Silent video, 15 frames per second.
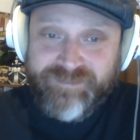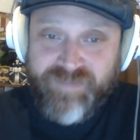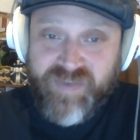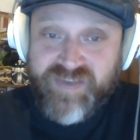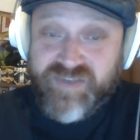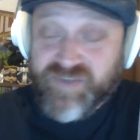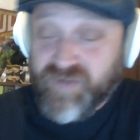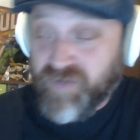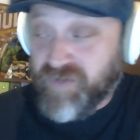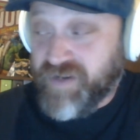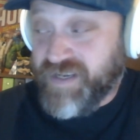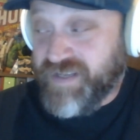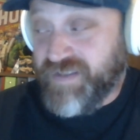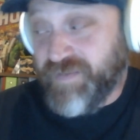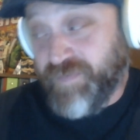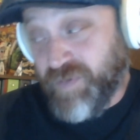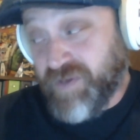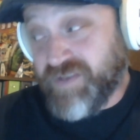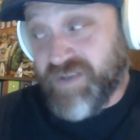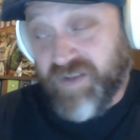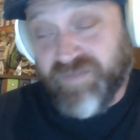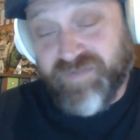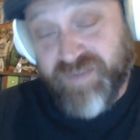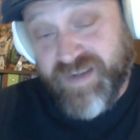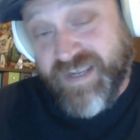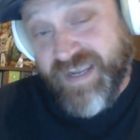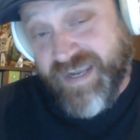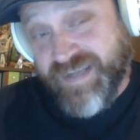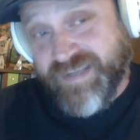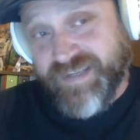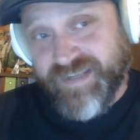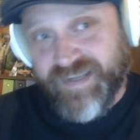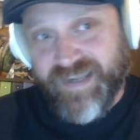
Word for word: the story, the book's called Free Candy,